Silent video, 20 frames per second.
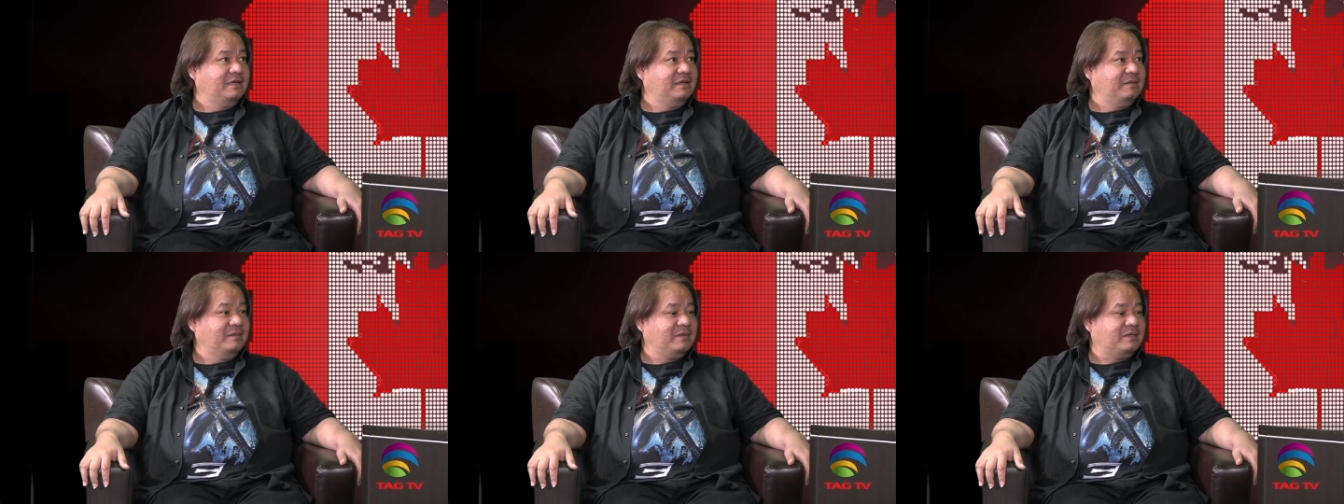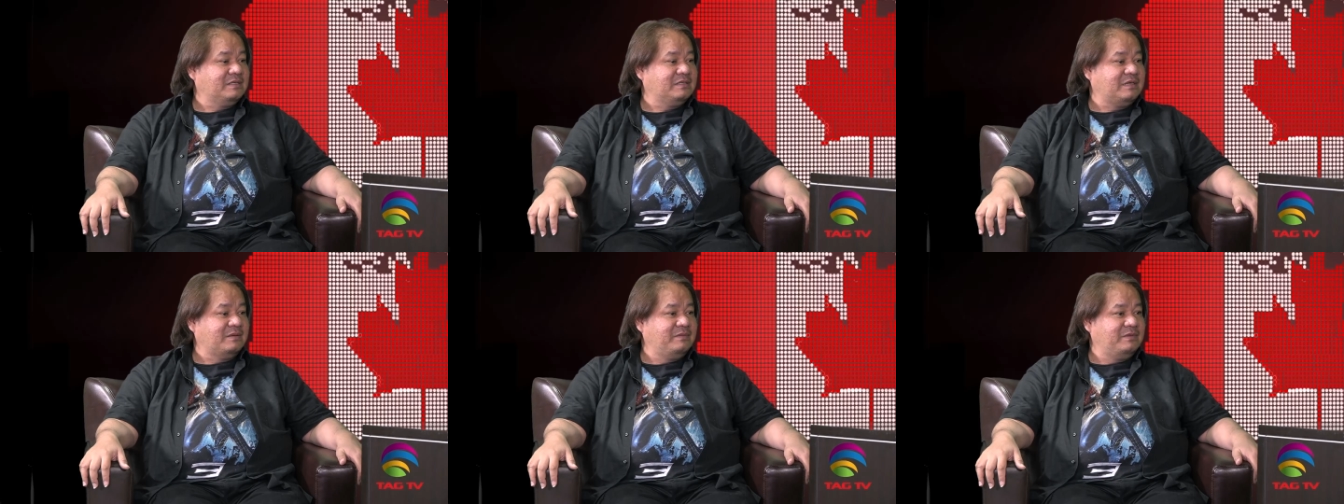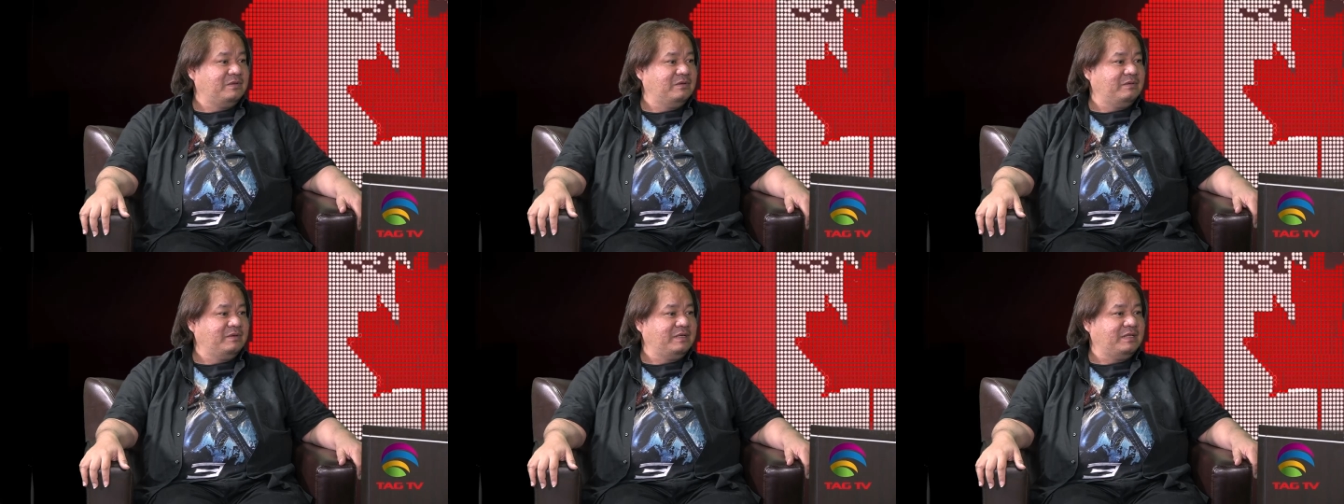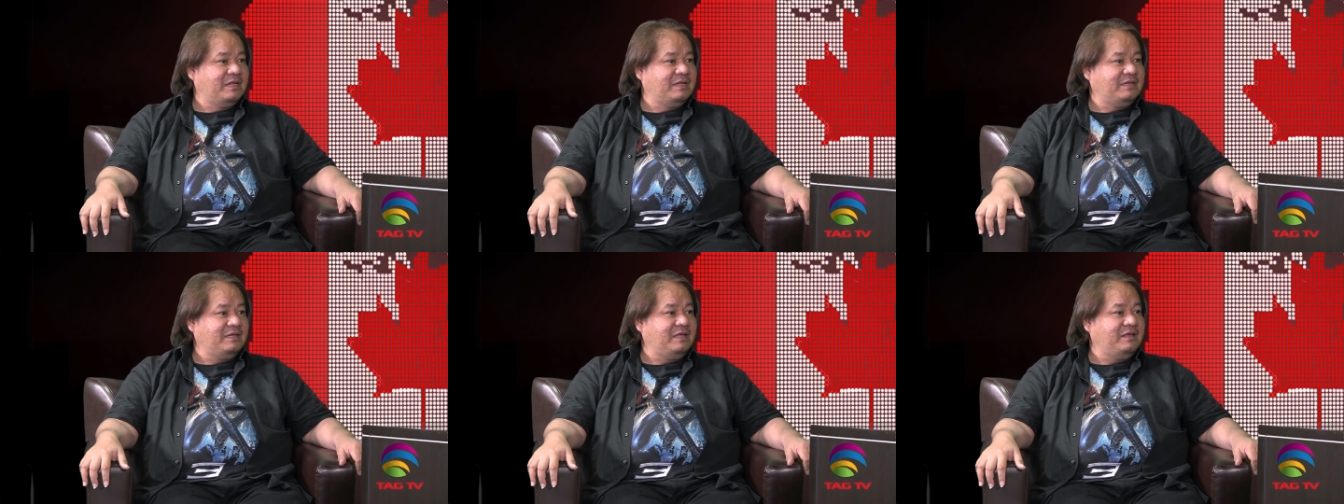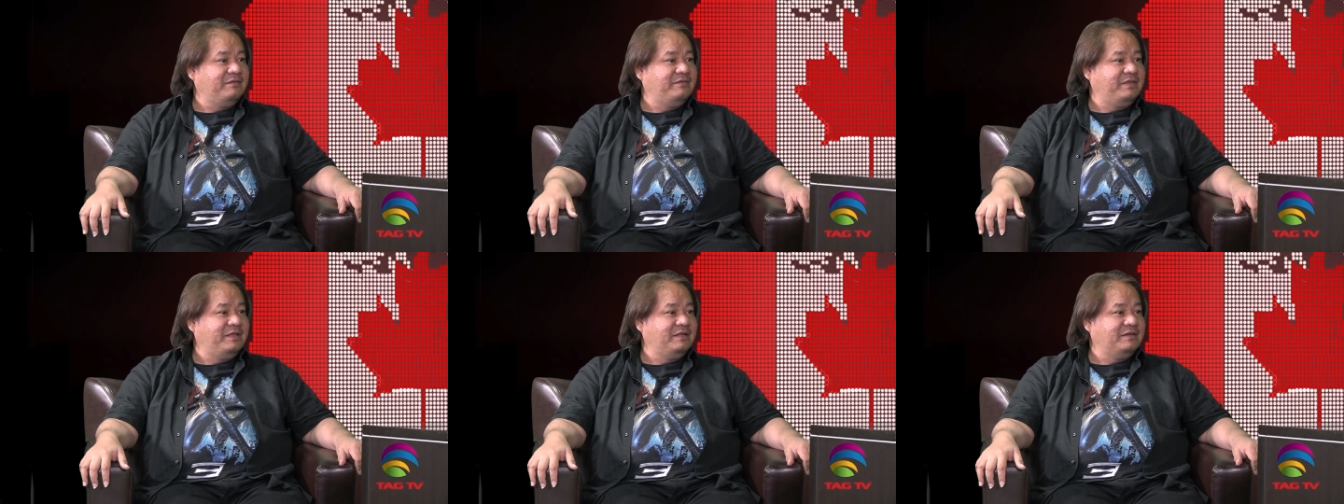because I'm doing an
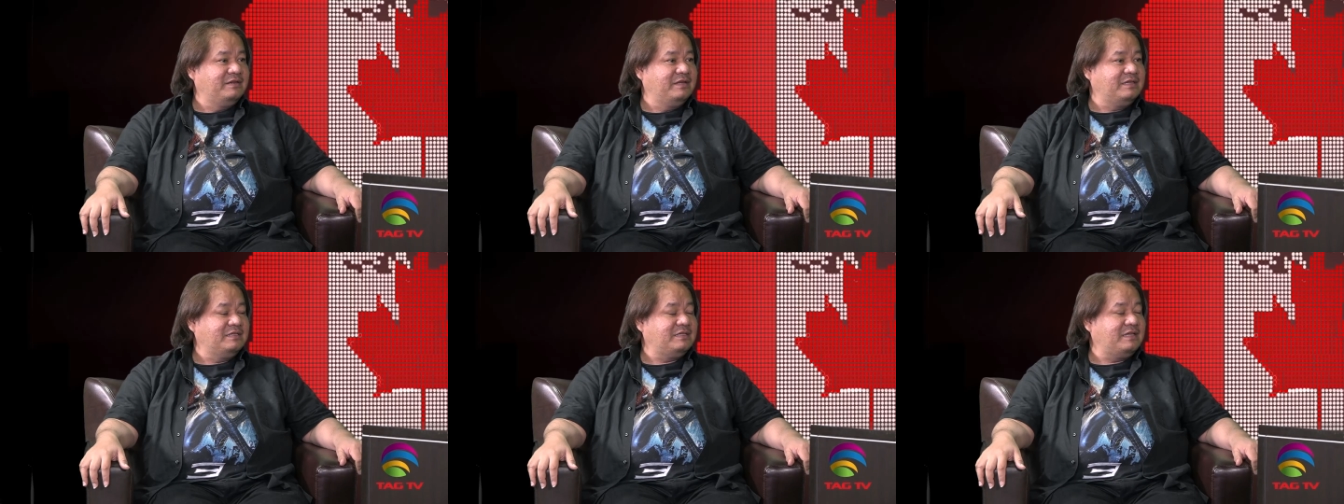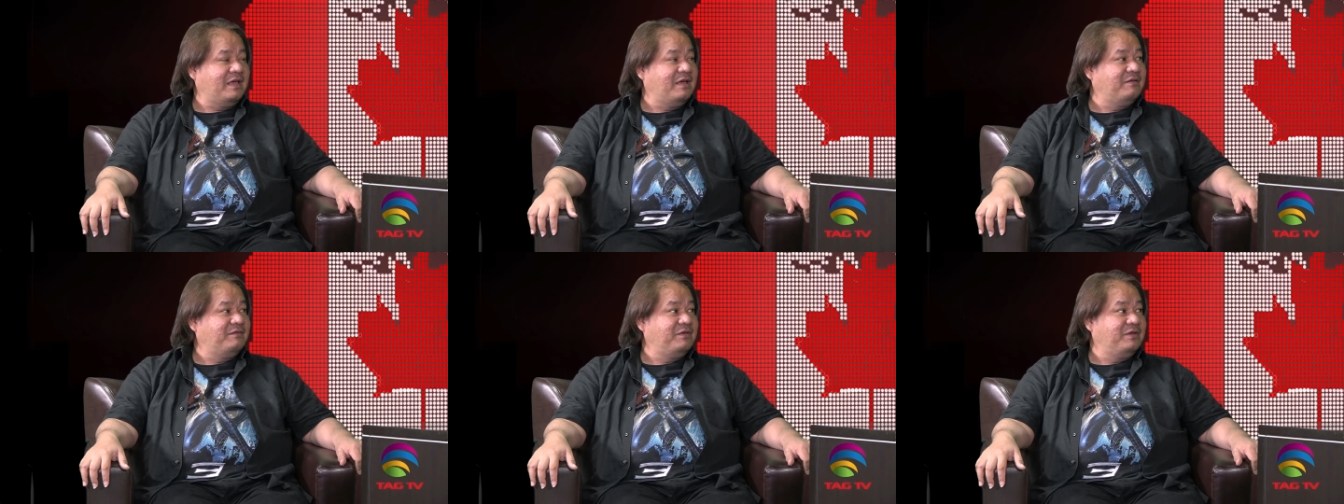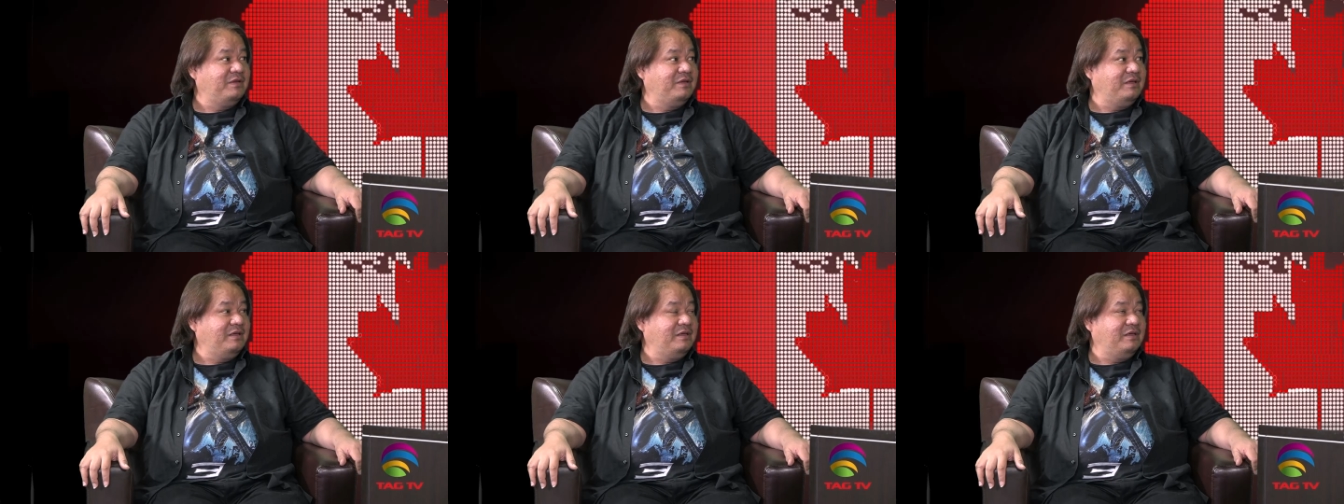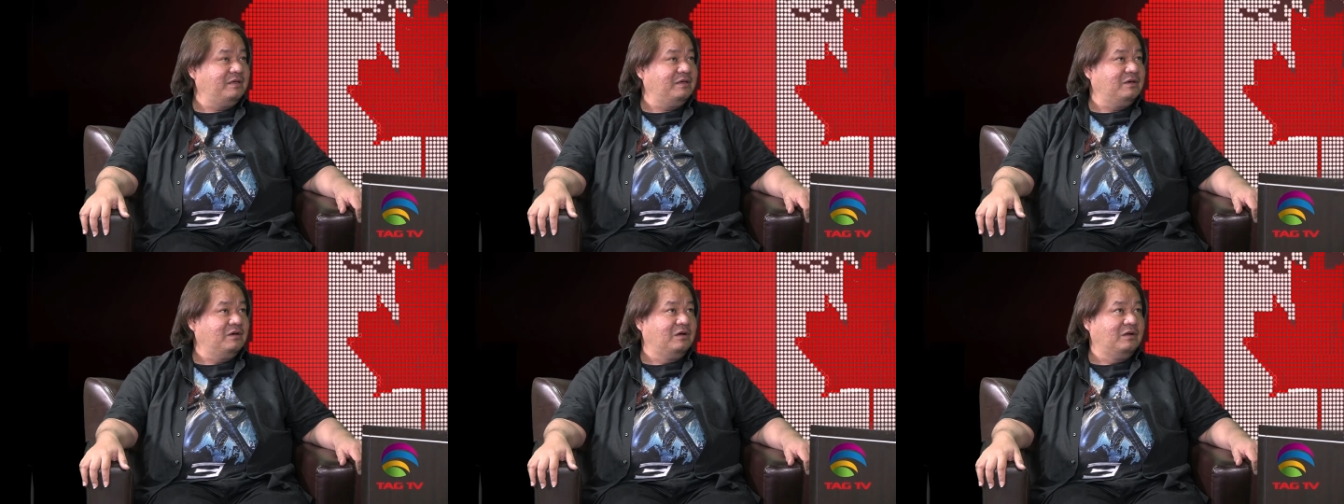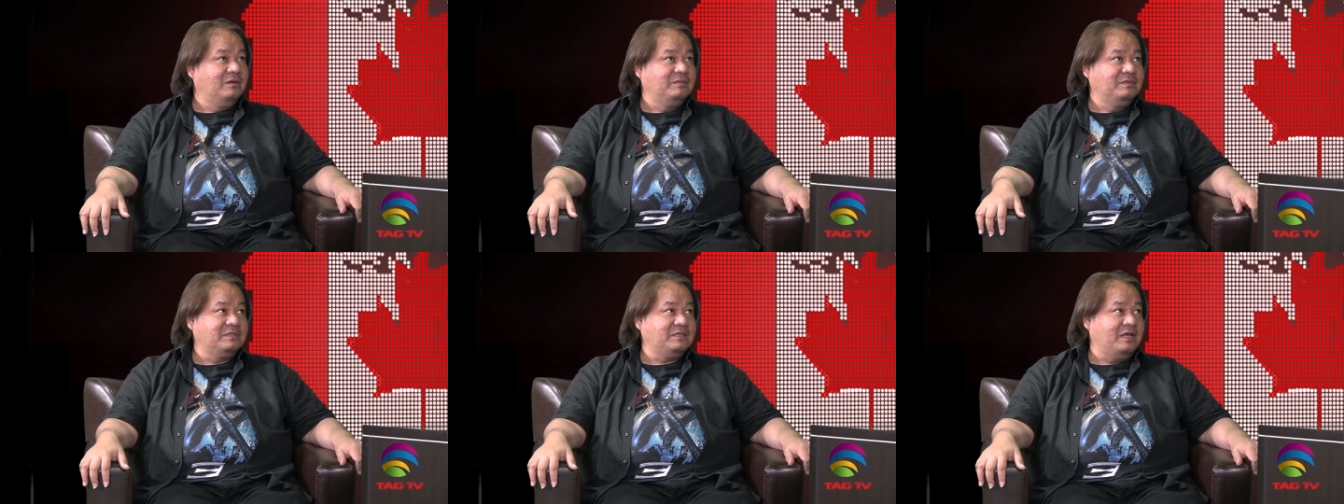evening dress every
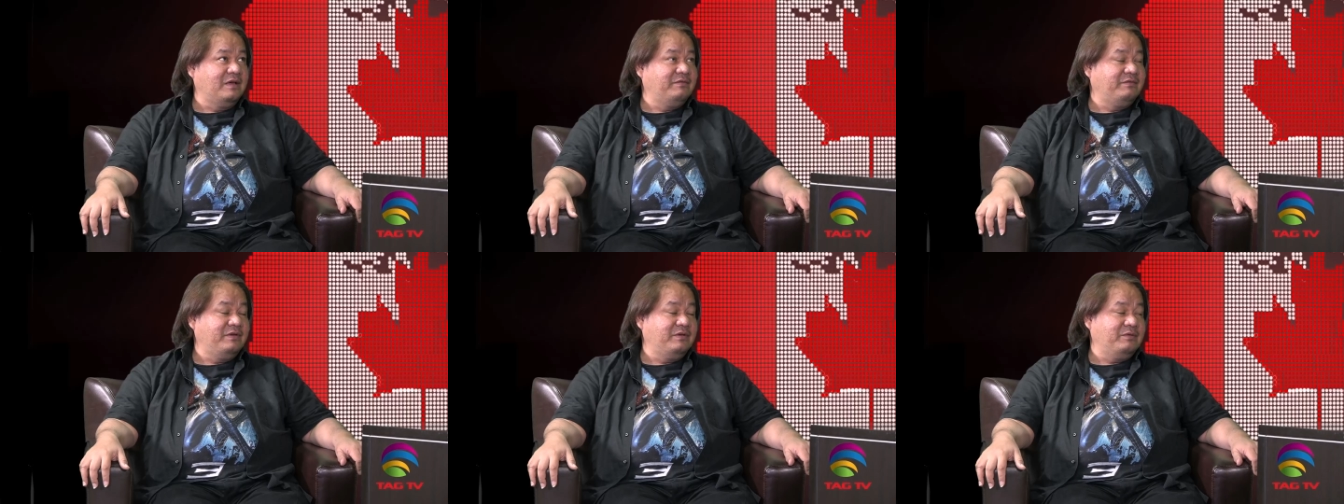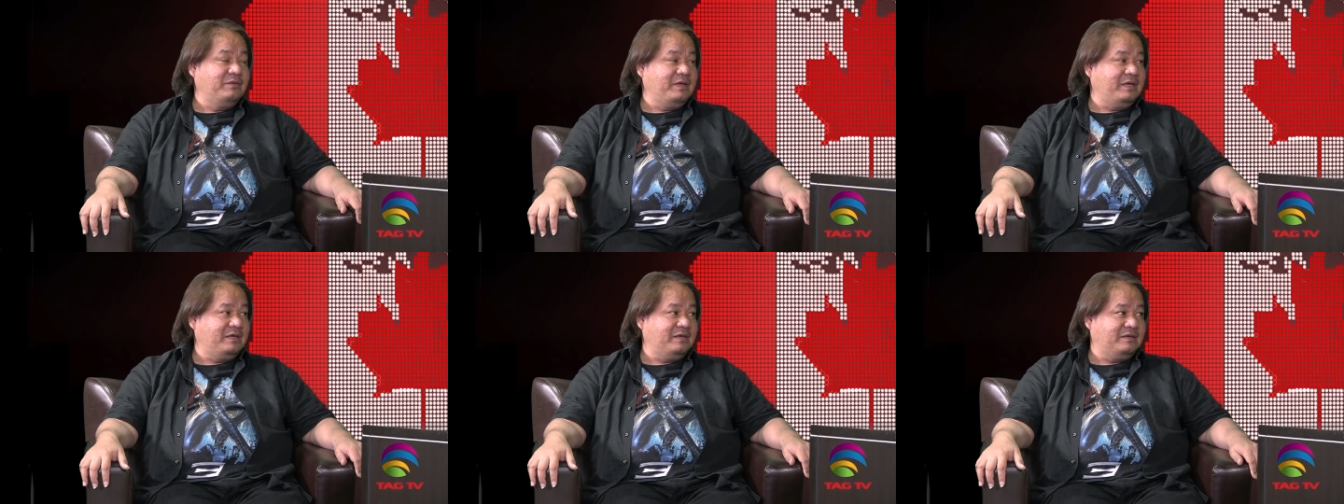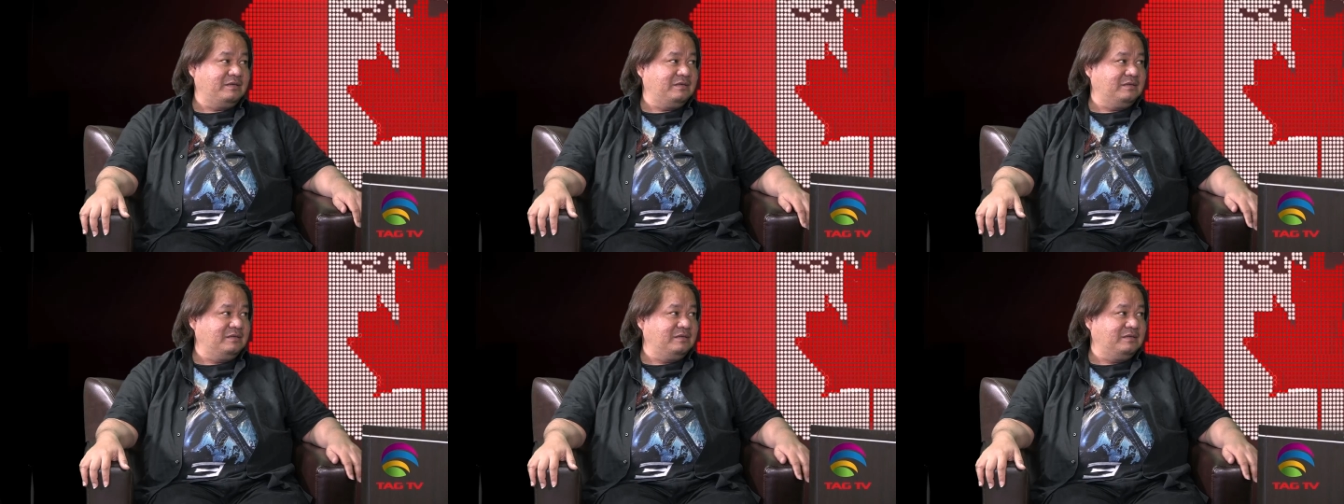almost every week